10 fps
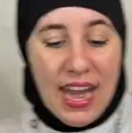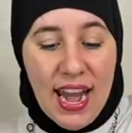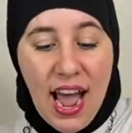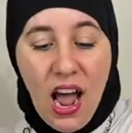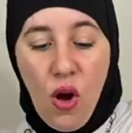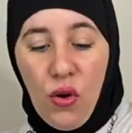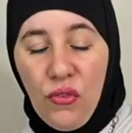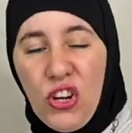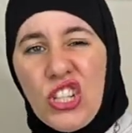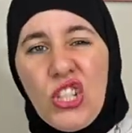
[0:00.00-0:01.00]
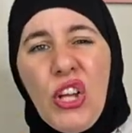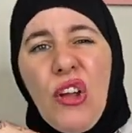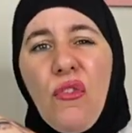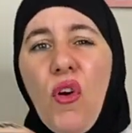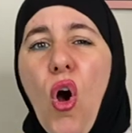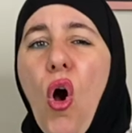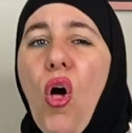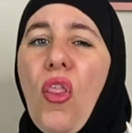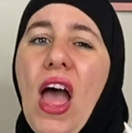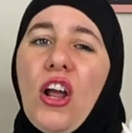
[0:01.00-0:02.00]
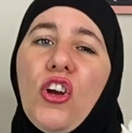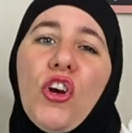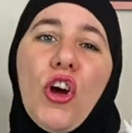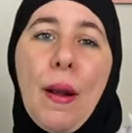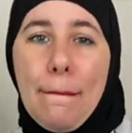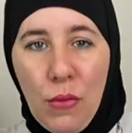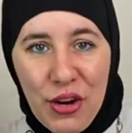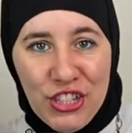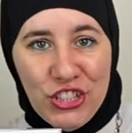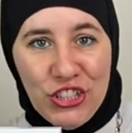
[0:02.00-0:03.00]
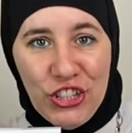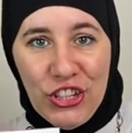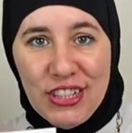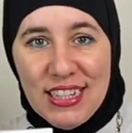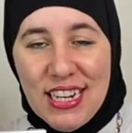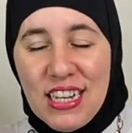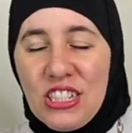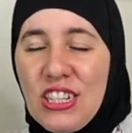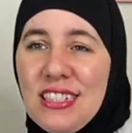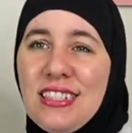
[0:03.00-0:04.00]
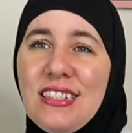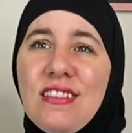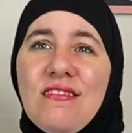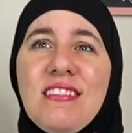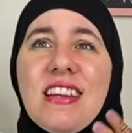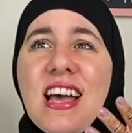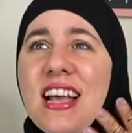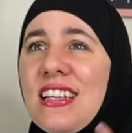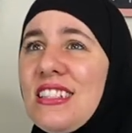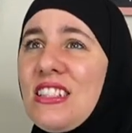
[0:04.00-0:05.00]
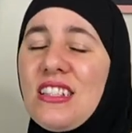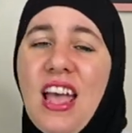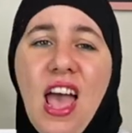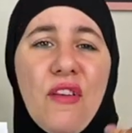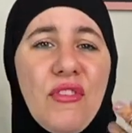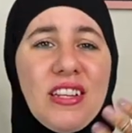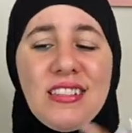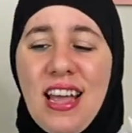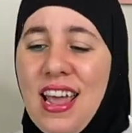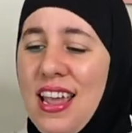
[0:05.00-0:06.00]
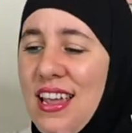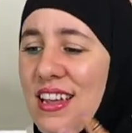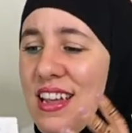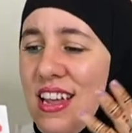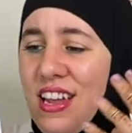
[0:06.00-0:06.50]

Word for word: Now, if you're just looking for all that good moisture, just nice every day,